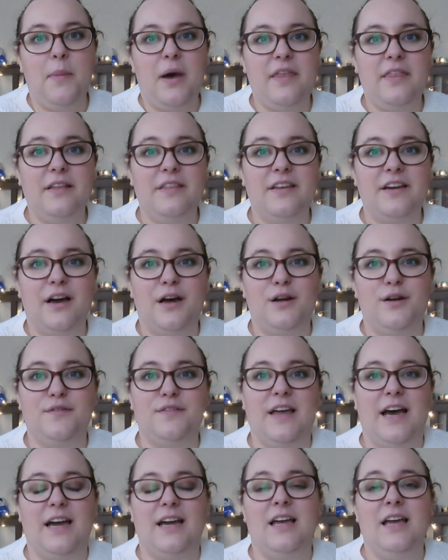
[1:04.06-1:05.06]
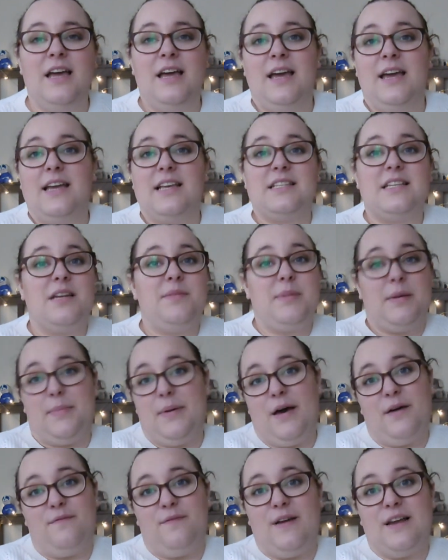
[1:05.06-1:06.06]
But I think the colour of that is going to be
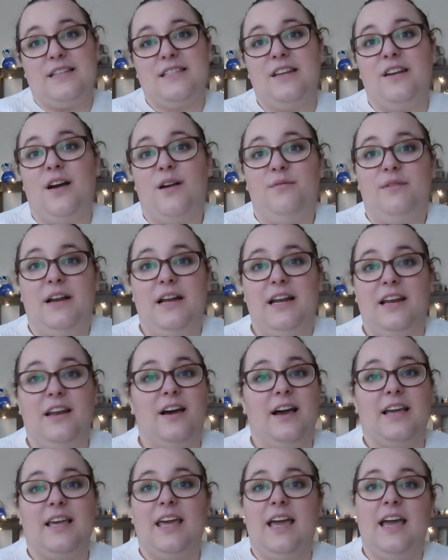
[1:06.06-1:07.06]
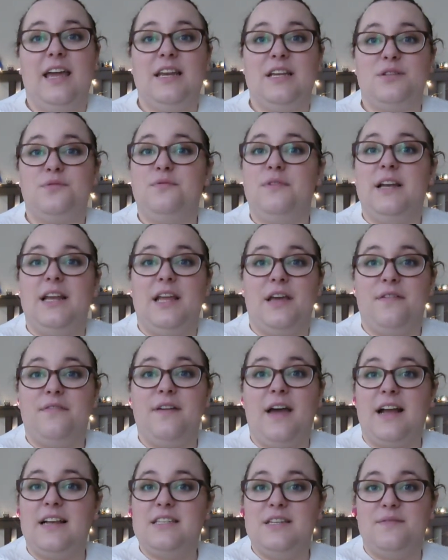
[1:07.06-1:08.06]
perfect and I really like it, and it's really
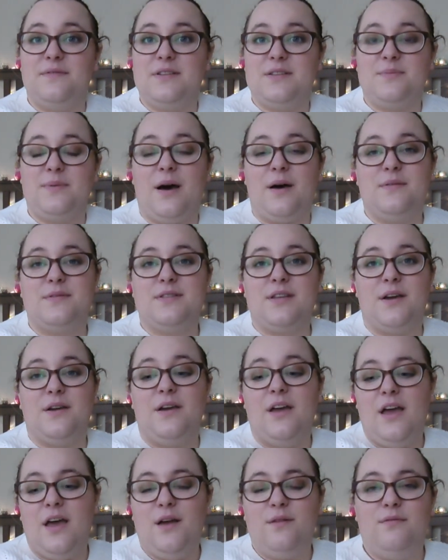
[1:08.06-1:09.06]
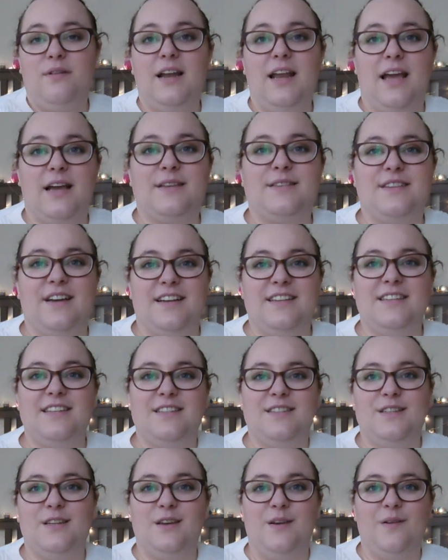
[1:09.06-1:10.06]
effective as well, so really
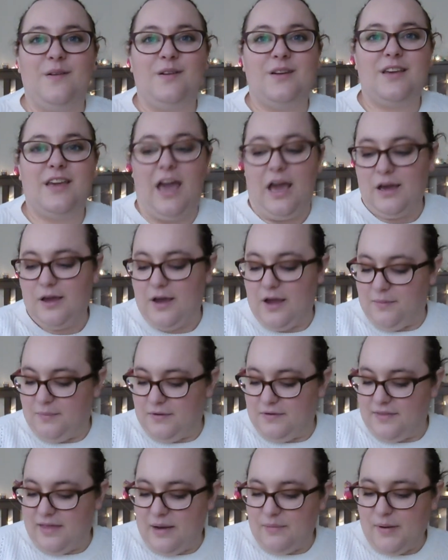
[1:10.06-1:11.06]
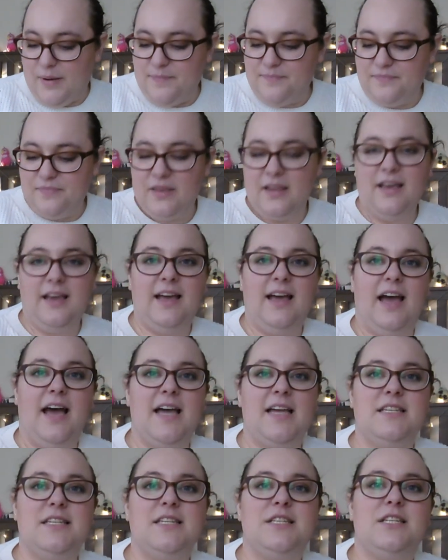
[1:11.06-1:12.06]
excited to get going with that one.
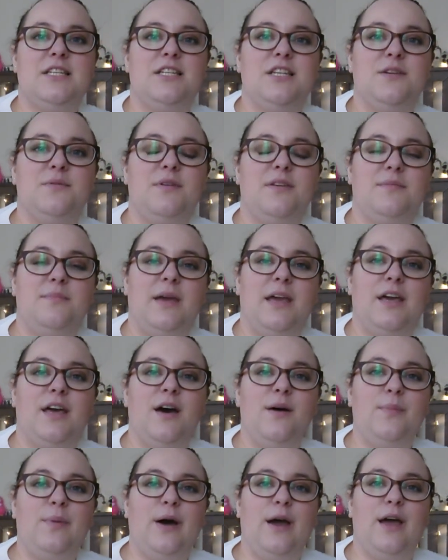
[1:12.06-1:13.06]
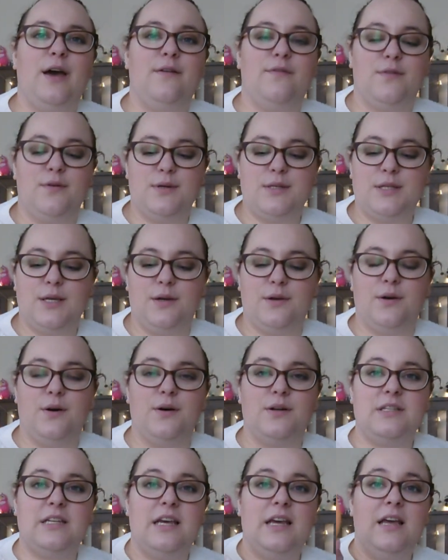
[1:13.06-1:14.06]
And to do with makeup, I have also
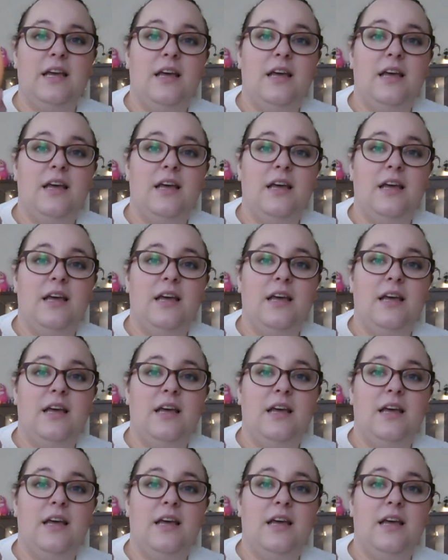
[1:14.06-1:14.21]
got